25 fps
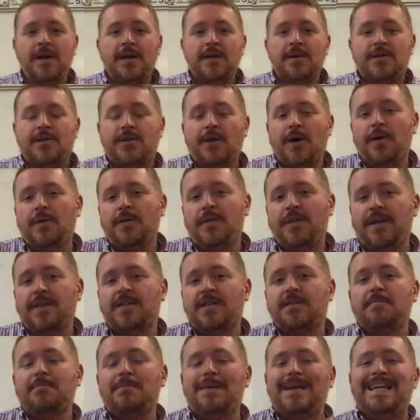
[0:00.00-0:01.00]
So
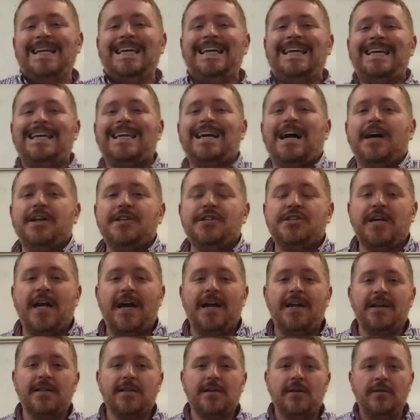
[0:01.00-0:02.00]
this mini Econ
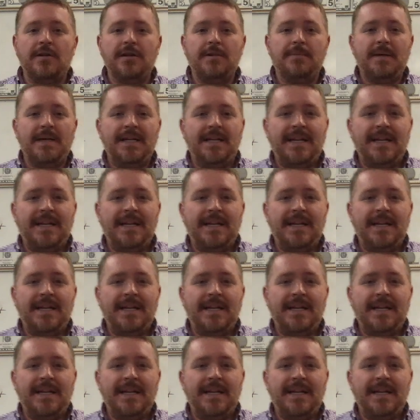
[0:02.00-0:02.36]
chat is going to be